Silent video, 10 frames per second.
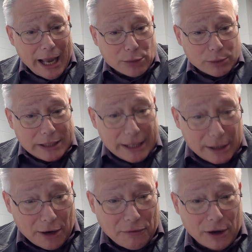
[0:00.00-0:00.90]
as we kick
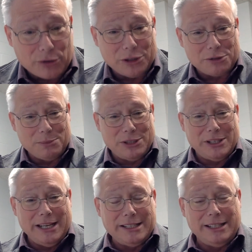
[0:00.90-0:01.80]
off our Christmas
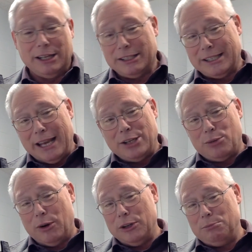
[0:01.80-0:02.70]
season. The
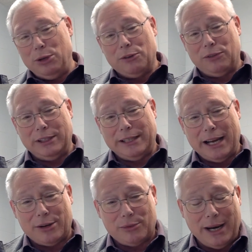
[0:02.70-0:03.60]
sanctuary is beautifully
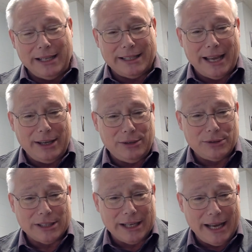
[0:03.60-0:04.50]
decorated. Thank you
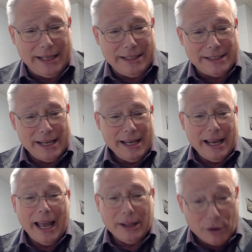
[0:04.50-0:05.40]
to the ladies
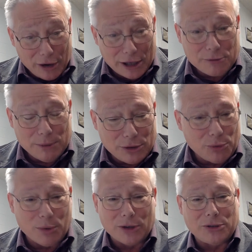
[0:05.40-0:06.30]
and their husbands who
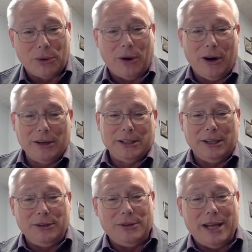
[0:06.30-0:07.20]
worked so hard to
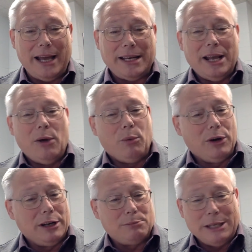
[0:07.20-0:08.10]
do that. We're
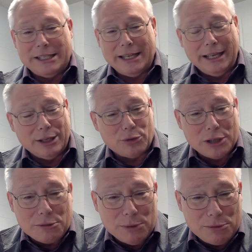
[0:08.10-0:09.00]
going to be singing
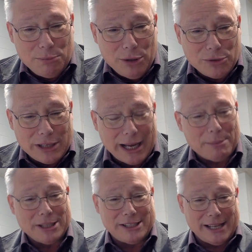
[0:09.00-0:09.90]
Christmas music. I'm
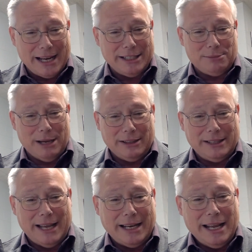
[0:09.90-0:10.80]
excited about
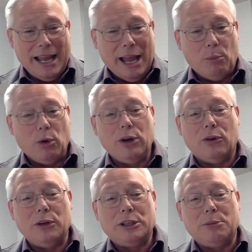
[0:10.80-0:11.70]
that. And we're
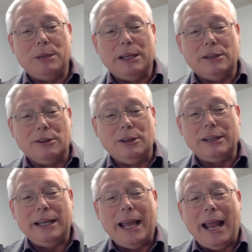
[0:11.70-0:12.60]
going to be
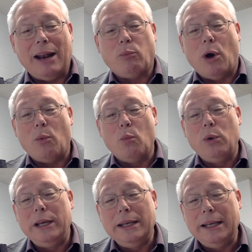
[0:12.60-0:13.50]
looking at what
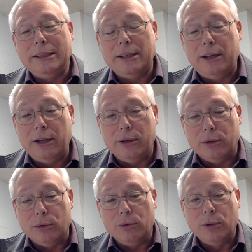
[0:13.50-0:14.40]
we need to
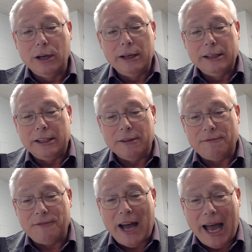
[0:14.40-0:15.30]
do to
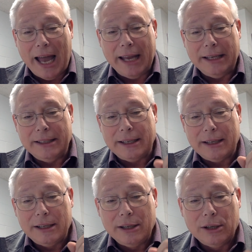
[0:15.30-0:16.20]
find
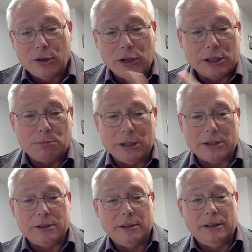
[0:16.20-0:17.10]

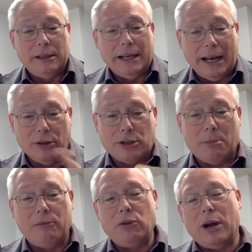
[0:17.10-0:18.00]
Christmas. And I know
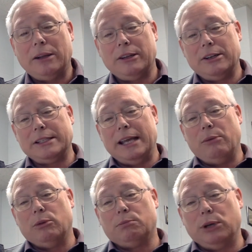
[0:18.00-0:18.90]
some of you out there are saying,
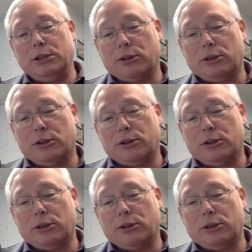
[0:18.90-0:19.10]
well, preacher,